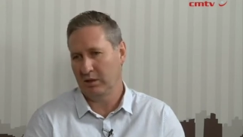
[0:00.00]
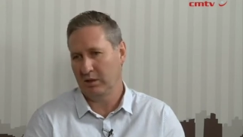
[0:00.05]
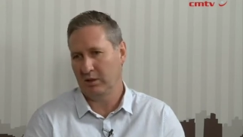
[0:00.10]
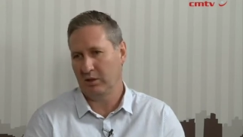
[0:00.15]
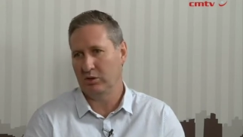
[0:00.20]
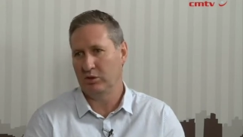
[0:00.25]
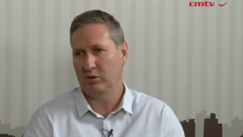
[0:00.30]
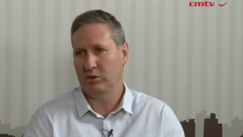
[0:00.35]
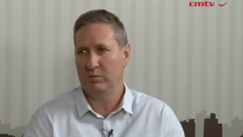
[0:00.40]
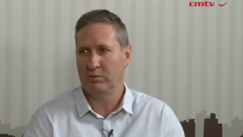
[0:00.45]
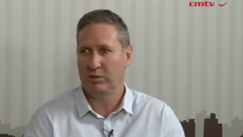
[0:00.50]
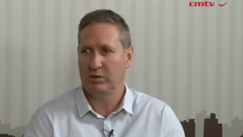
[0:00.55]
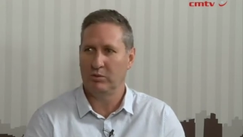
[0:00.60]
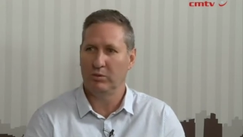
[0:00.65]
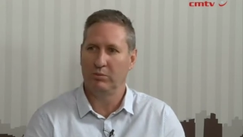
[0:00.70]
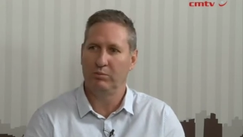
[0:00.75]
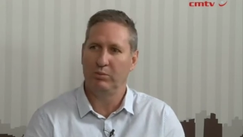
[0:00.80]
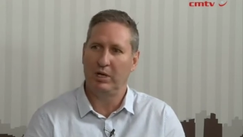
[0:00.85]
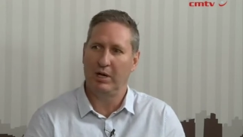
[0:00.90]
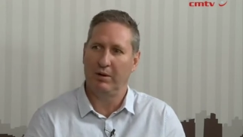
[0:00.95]
Consumers
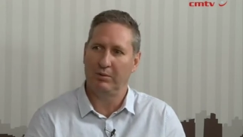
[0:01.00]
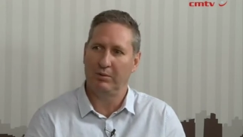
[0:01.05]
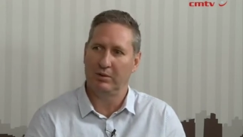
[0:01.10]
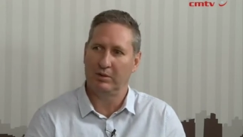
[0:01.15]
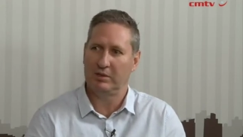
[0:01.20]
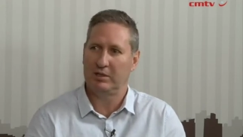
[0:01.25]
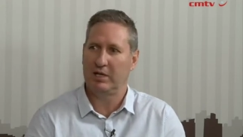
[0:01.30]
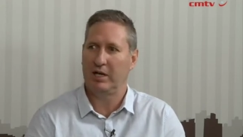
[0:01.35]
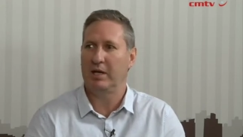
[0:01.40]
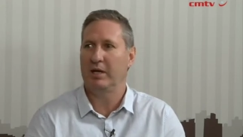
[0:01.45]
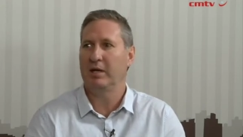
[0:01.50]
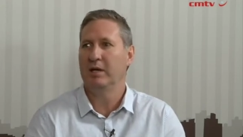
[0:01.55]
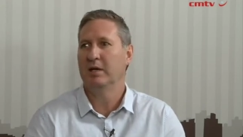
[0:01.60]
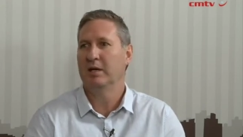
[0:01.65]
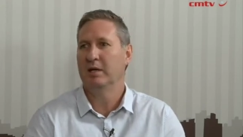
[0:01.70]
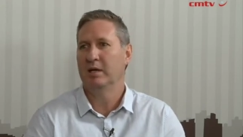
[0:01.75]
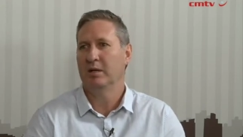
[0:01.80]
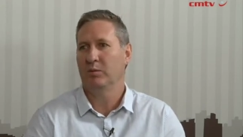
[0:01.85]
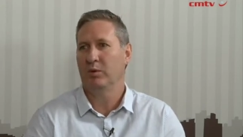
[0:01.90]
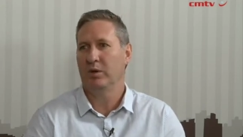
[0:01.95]
will be able to say
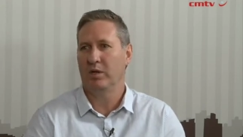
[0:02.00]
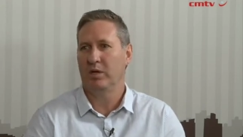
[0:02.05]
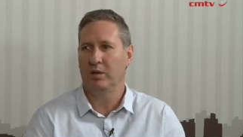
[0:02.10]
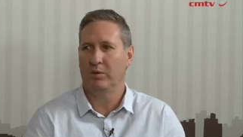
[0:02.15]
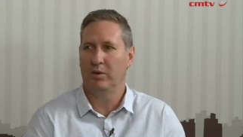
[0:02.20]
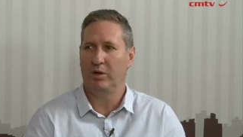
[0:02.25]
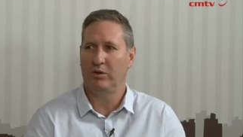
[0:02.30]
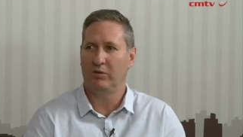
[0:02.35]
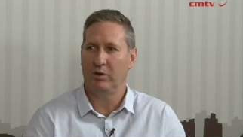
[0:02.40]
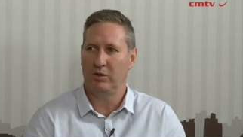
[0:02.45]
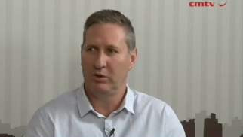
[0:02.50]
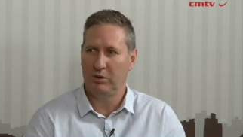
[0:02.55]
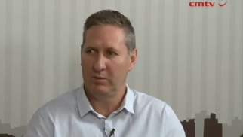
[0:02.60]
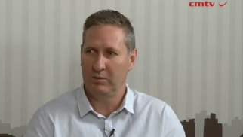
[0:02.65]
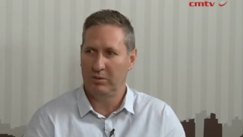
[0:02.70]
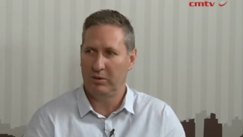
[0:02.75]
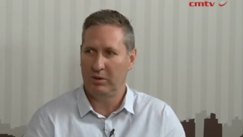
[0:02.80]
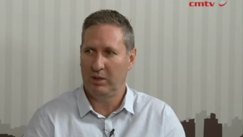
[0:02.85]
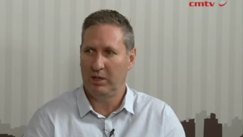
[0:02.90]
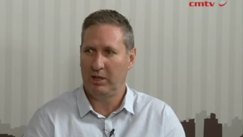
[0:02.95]
whether they want
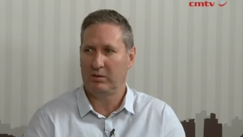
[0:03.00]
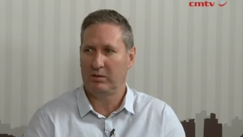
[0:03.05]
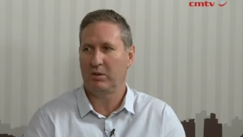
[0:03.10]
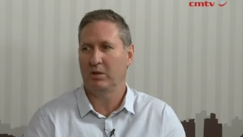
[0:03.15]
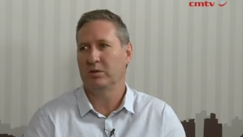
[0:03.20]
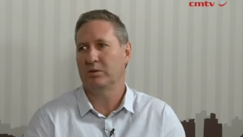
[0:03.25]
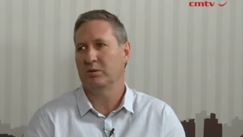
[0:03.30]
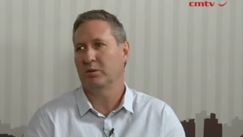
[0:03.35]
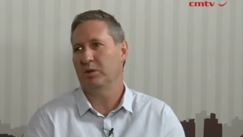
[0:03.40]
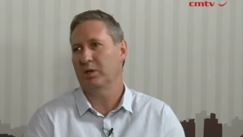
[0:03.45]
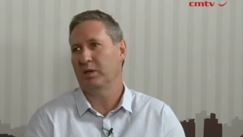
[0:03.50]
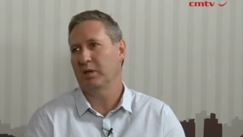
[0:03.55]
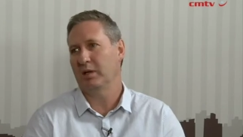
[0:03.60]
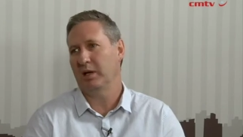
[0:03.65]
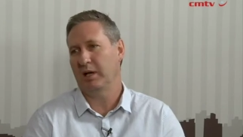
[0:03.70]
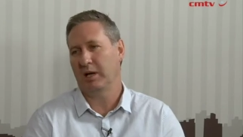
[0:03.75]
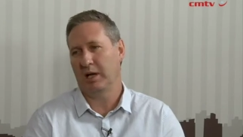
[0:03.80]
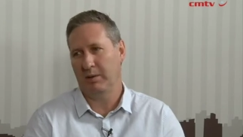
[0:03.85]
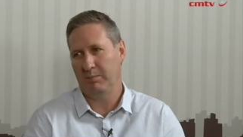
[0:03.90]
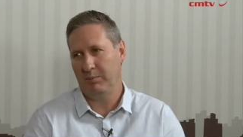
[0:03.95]
renewable electrons or whether
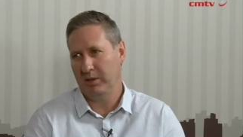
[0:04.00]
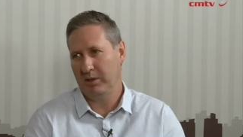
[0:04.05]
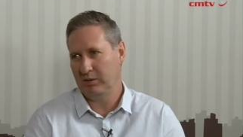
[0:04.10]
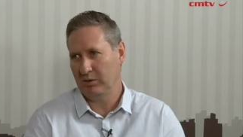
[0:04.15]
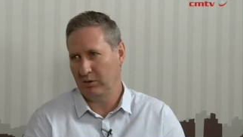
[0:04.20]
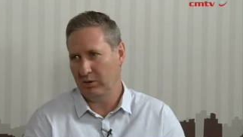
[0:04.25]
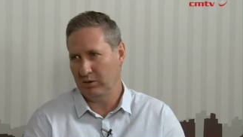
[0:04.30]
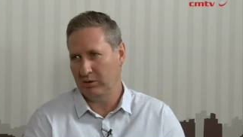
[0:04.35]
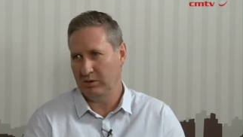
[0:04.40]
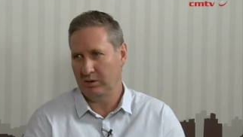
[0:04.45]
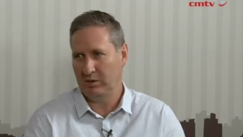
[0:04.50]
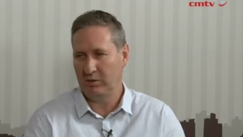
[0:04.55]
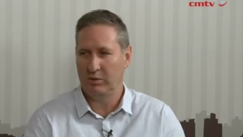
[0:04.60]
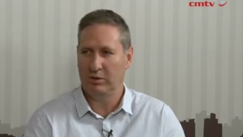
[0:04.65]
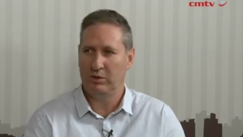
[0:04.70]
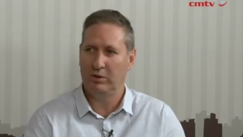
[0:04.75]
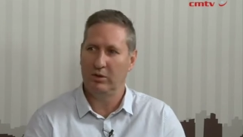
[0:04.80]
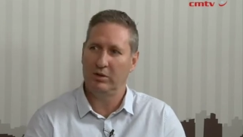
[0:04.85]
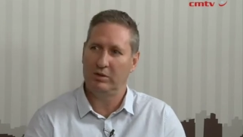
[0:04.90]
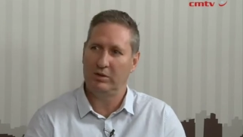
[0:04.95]
they're happy to continue
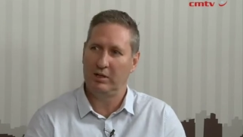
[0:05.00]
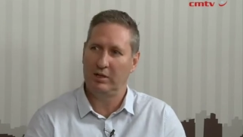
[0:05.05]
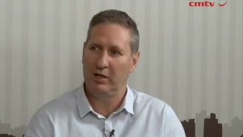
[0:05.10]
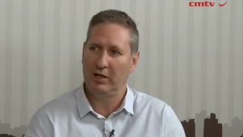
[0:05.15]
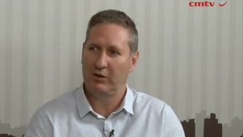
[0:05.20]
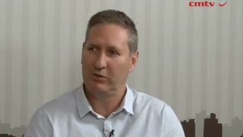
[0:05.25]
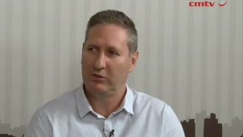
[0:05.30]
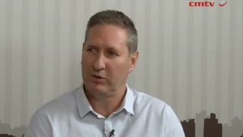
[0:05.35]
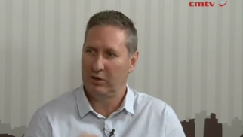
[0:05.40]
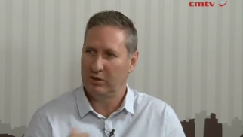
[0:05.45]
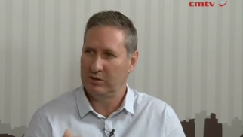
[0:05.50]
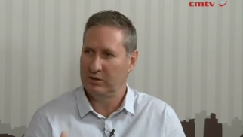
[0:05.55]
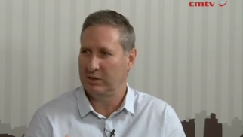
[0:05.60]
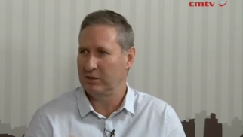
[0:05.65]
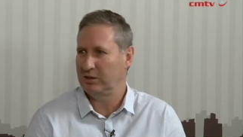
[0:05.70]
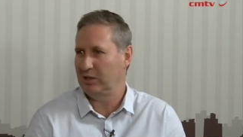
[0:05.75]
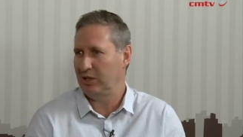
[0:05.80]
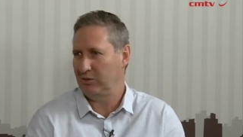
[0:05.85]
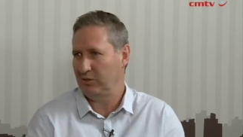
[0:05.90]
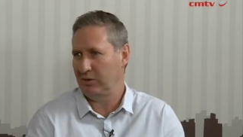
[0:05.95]
with dirty electrons,
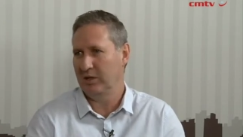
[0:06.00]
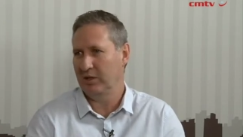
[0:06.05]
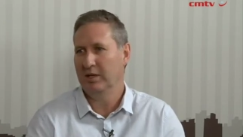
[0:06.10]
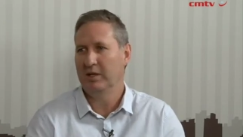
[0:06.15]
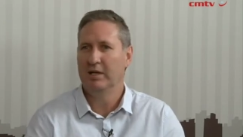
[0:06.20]
etc.